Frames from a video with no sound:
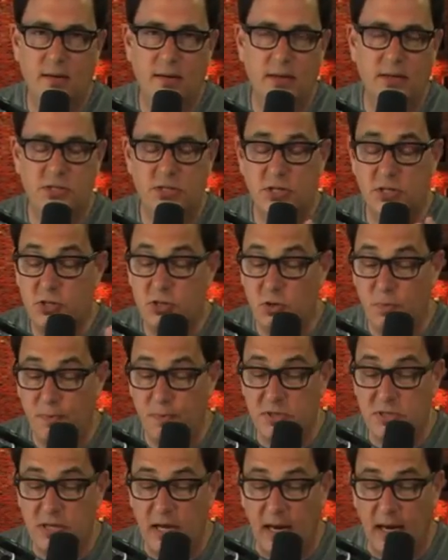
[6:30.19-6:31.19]
It's just
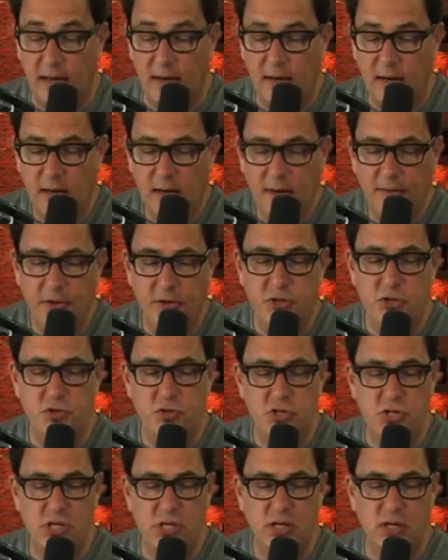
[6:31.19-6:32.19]
super sad that you
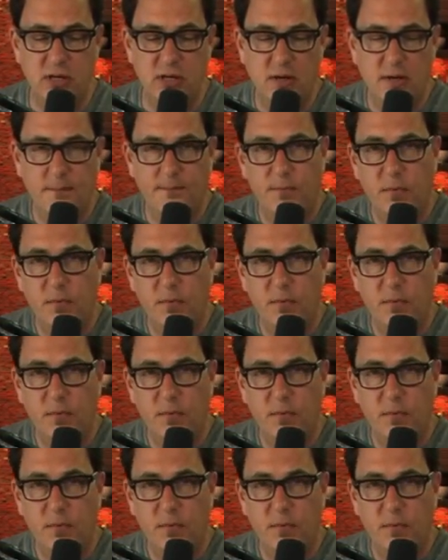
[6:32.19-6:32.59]
see